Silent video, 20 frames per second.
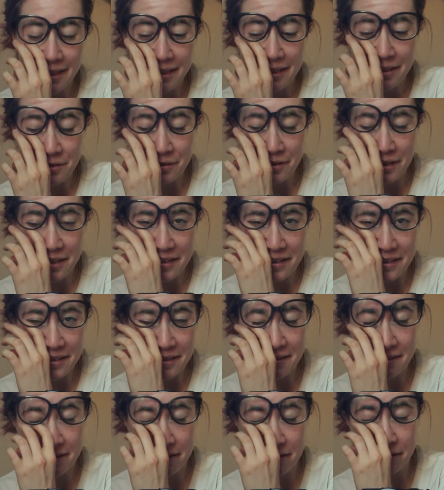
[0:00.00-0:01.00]
Hey you
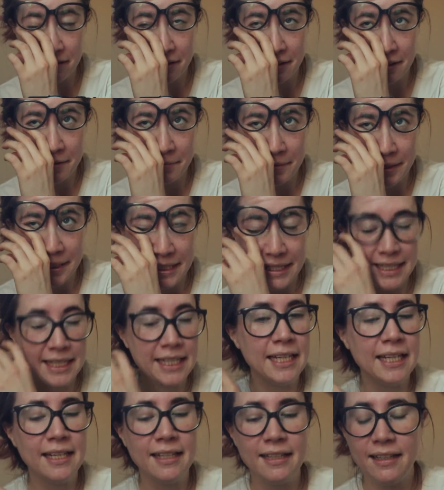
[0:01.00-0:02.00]
guys, oh my
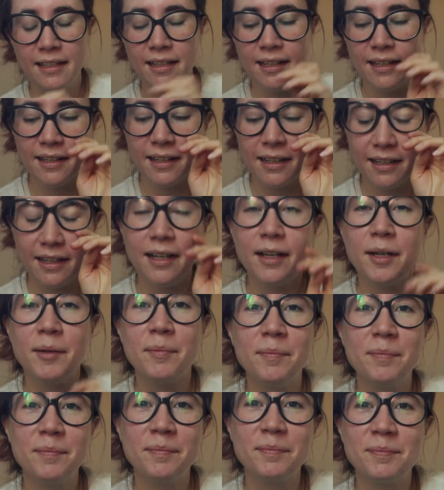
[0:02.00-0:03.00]
god,
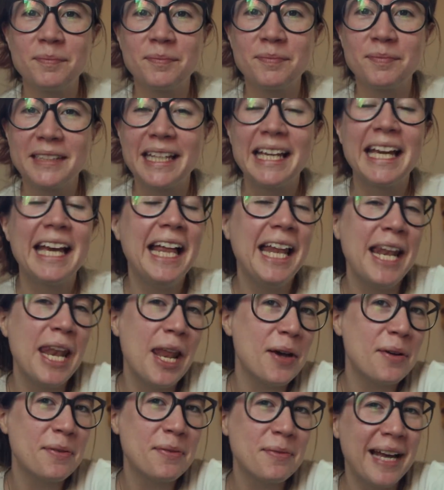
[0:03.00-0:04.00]
um,
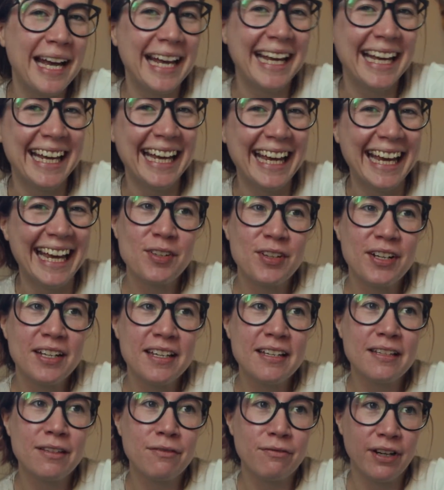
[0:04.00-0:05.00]
hello.
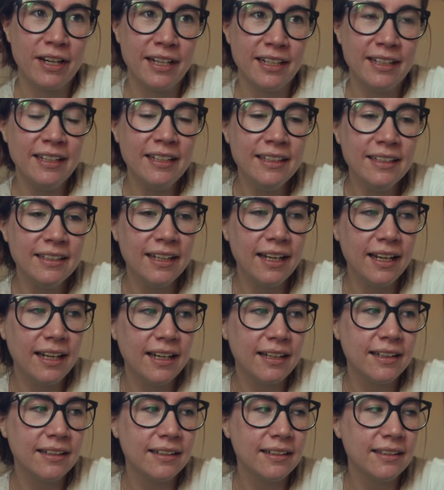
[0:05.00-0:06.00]
Today is Friday
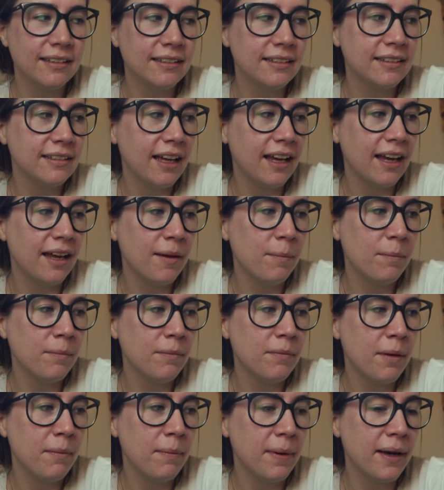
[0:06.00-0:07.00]
and
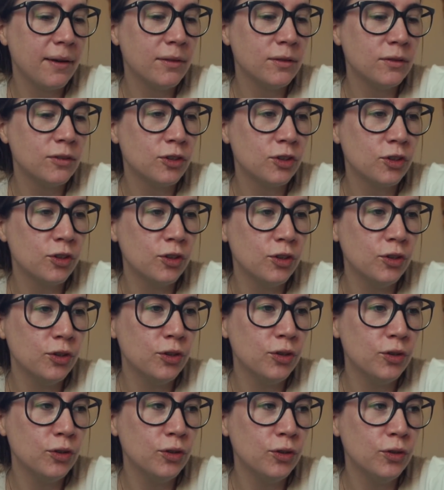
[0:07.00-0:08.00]
I'm about
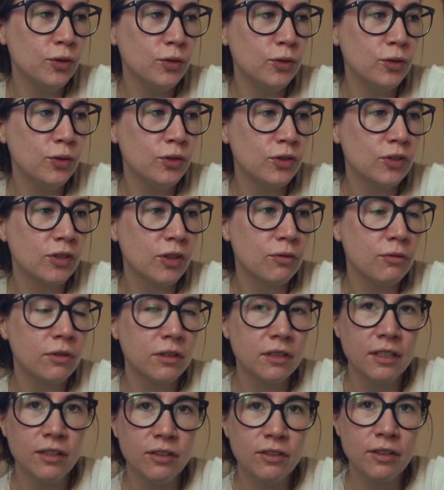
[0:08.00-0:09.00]
to start
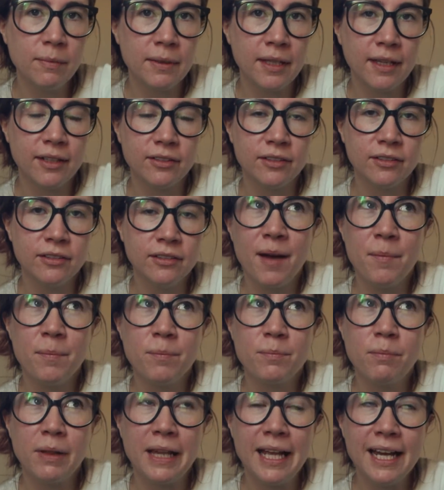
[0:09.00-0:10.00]
working on the planner.
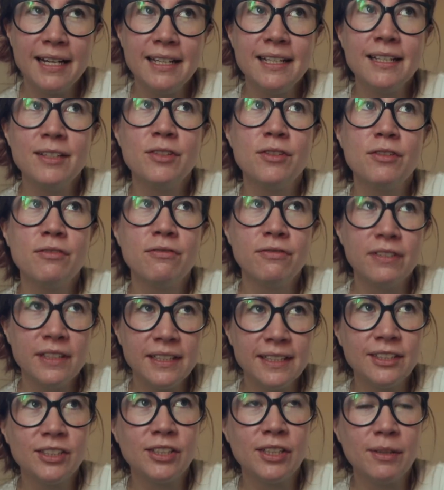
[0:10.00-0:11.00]
I'm planning to
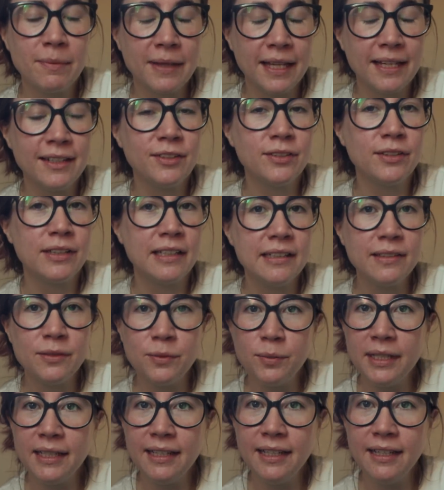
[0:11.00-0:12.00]
finish the planner
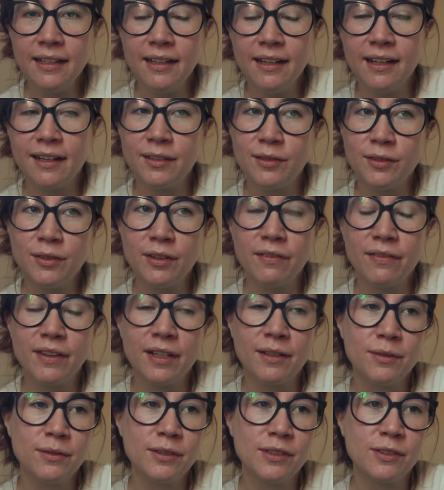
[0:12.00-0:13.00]
this weekend. I don't know if
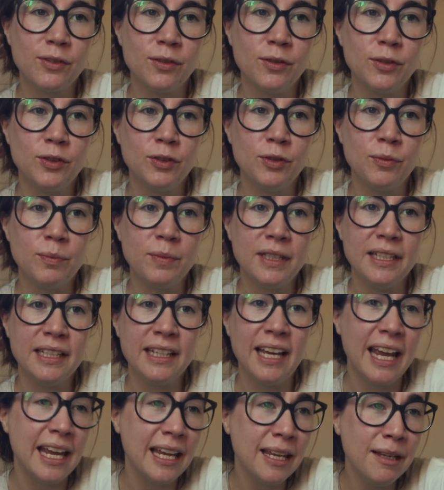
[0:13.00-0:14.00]
I was going to
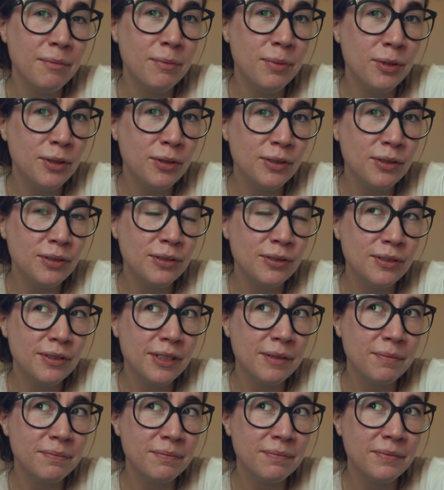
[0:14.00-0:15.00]
be able,
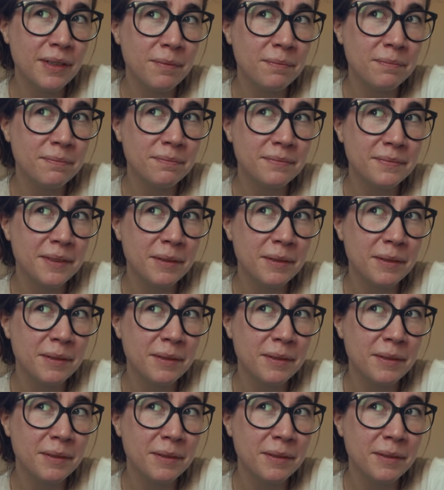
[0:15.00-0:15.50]
I'm, I'm,